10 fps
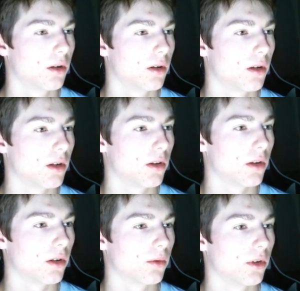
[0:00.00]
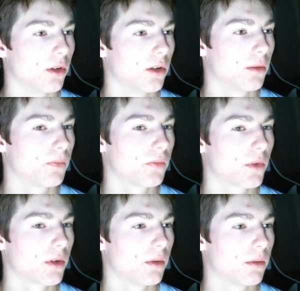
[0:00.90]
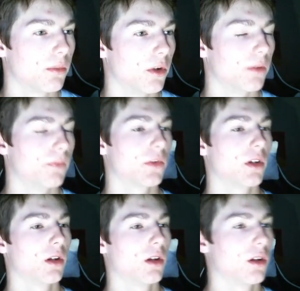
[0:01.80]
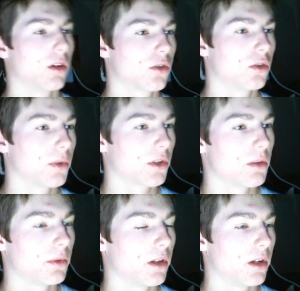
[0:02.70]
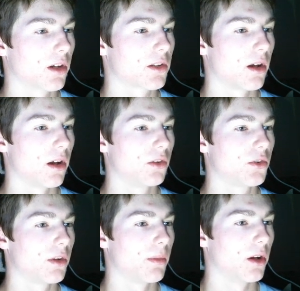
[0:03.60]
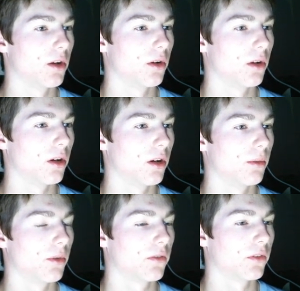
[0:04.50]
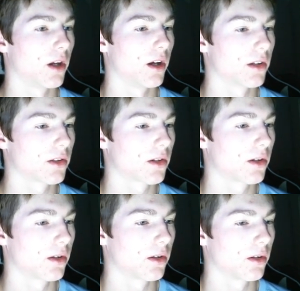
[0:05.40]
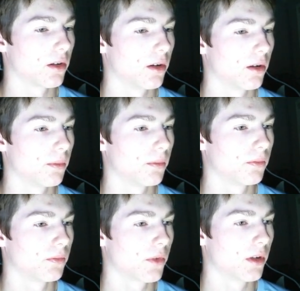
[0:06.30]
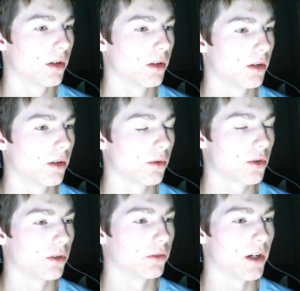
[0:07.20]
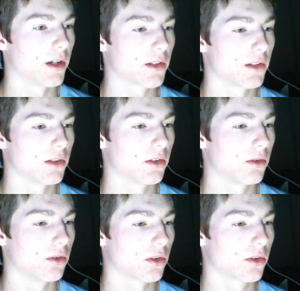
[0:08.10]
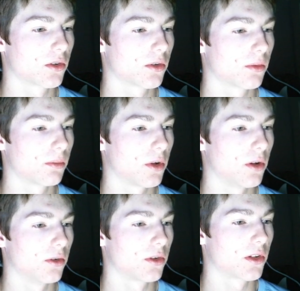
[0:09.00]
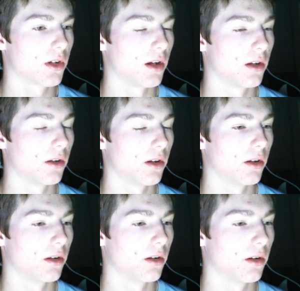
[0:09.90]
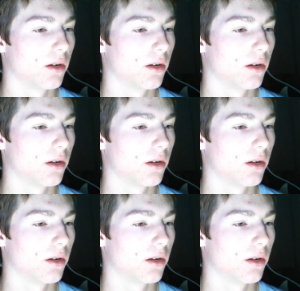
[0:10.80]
anything really. But super simple index.html with Flask. Which all Flask is you can just post and then